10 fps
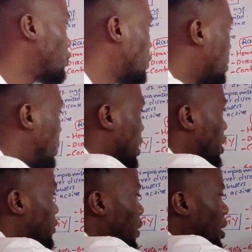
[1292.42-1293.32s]
if we
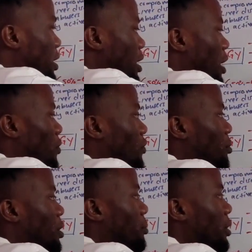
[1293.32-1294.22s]
magnify the
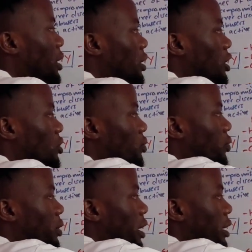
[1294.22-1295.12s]
synovial membrane, it
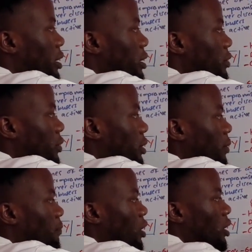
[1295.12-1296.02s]
will look like this.
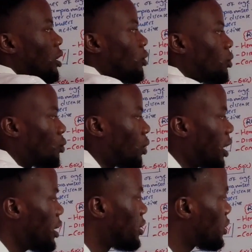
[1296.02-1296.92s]
Okay,
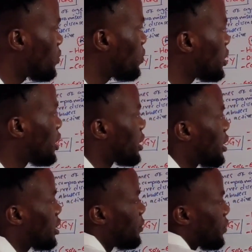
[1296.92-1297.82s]
why is it looking like
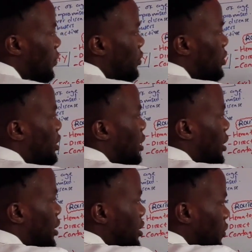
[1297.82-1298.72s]
that? Because
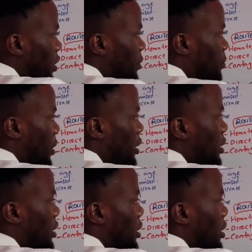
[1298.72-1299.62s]
this red part,
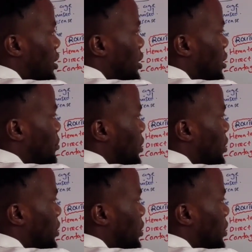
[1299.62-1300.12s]
it is a